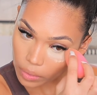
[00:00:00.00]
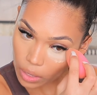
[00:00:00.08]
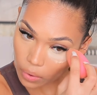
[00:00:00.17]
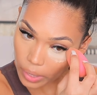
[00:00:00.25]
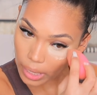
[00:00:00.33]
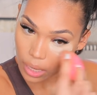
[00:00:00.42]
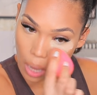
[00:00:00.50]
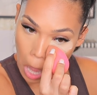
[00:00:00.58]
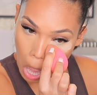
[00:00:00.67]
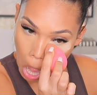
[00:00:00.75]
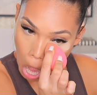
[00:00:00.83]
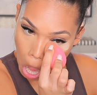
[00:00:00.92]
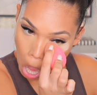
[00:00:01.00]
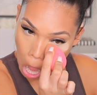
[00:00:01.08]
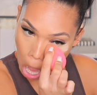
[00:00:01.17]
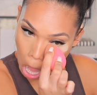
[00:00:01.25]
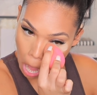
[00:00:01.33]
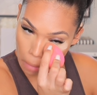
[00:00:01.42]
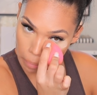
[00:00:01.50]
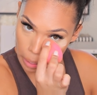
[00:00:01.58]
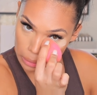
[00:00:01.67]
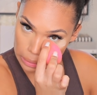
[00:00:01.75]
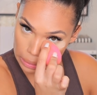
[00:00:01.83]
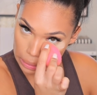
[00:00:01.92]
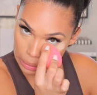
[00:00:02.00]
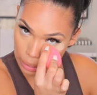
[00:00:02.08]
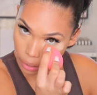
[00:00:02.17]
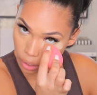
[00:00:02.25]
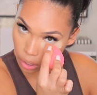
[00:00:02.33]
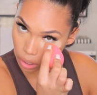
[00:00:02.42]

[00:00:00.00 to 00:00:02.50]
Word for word: Okay, and press it in there.